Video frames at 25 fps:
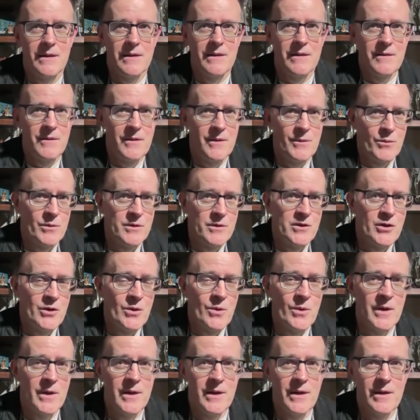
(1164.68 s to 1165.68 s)
it would
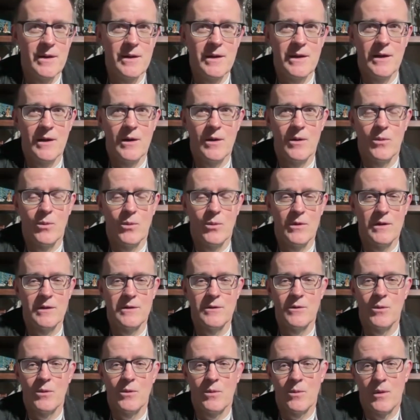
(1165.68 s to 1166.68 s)
do it. Would it
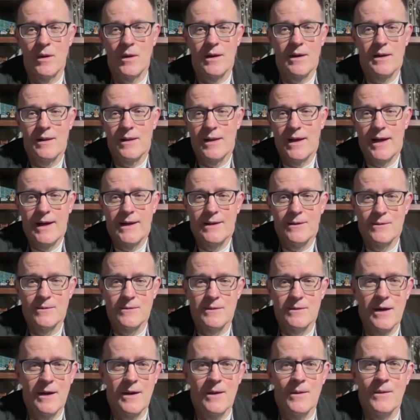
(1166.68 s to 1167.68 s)
do it well? I don't
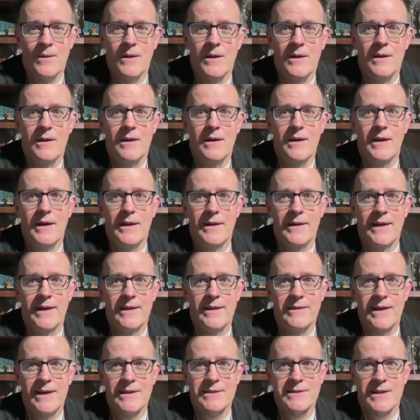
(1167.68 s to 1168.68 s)
know. And
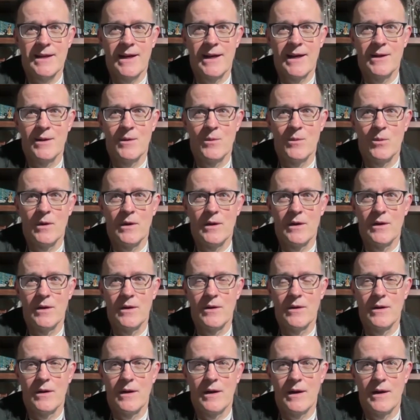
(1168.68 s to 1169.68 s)
that's kind of
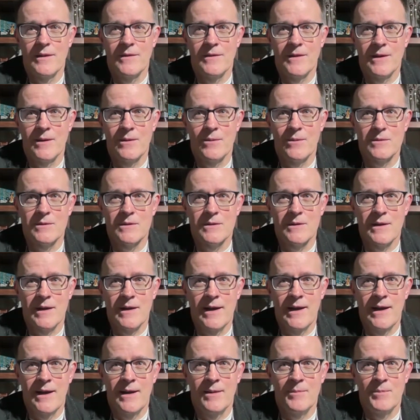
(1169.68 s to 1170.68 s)
where I think what's going to
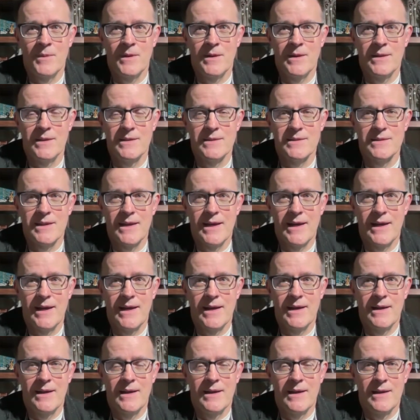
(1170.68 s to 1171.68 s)
happen is
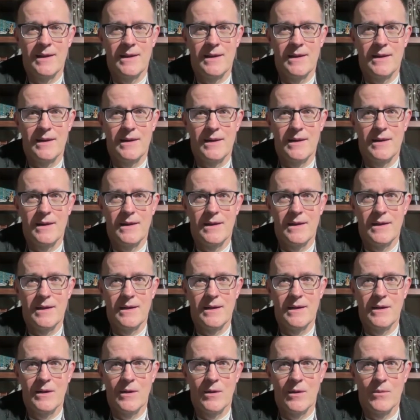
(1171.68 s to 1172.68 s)
that,
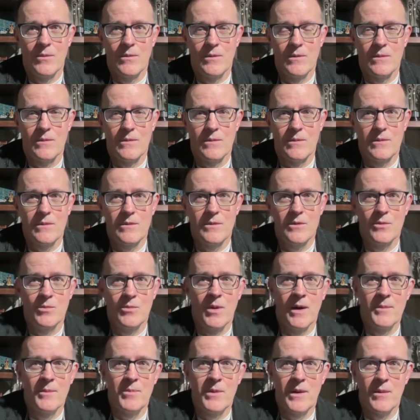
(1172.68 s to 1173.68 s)
you know, you
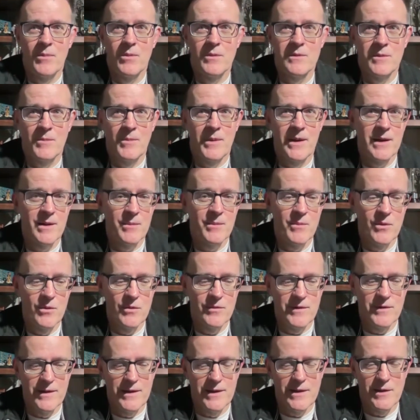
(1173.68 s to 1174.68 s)
might be able to make a
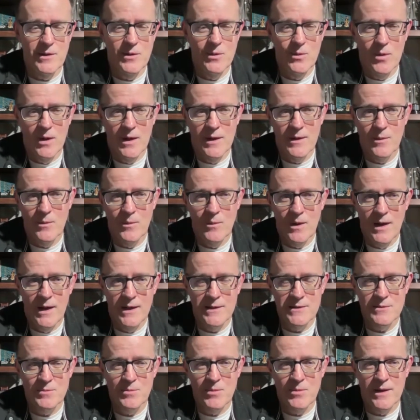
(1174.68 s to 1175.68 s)
movie that you want to
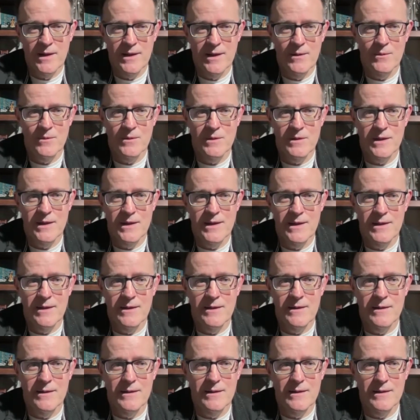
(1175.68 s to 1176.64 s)
watch, but I don't think